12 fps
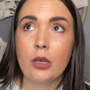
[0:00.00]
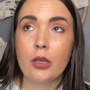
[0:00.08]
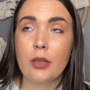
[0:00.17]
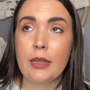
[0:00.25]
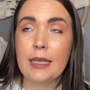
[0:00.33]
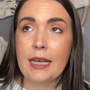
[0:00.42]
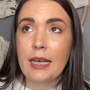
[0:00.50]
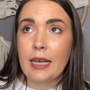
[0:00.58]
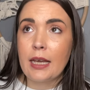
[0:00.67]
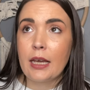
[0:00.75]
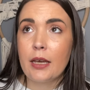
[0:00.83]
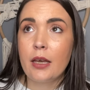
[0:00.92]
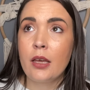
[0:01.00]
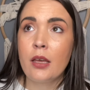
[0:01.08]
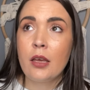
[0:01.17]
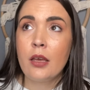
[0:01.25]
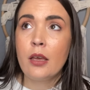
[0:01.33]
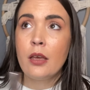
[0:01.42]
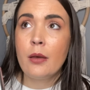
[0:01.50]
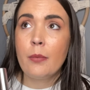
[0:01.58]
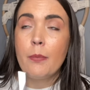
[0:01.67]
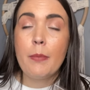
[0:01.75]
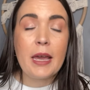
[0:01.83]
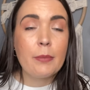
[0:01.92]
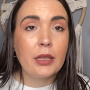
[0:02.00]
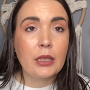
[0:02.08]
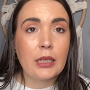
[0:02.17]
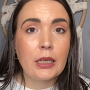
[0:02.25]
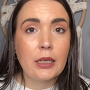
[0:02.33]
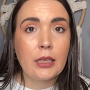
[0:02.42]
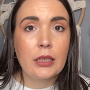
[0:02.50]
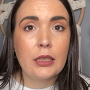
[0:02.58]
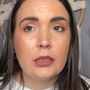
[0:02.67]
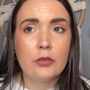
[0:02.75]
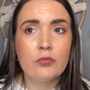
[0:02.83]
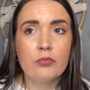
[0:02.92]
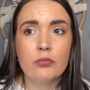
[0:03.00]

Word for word: the Maybelline